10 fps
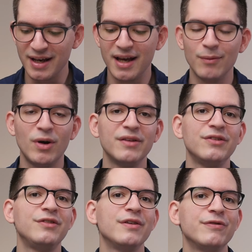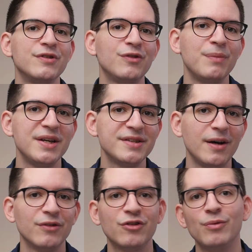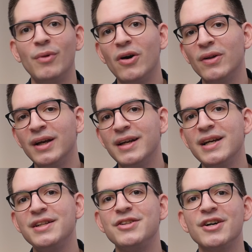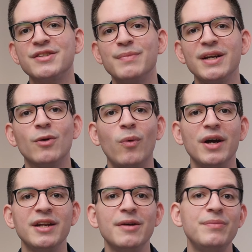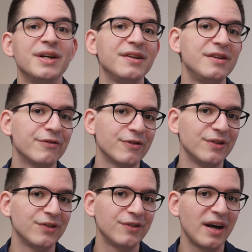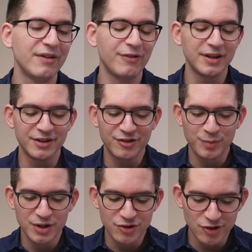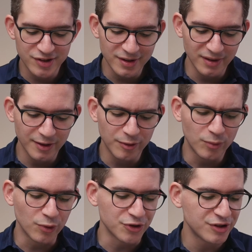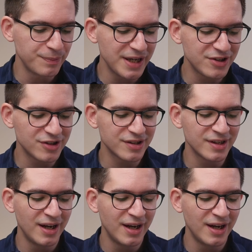And while this difference may sound small, it does make quite a big difference. I find it to be just a little more spacious,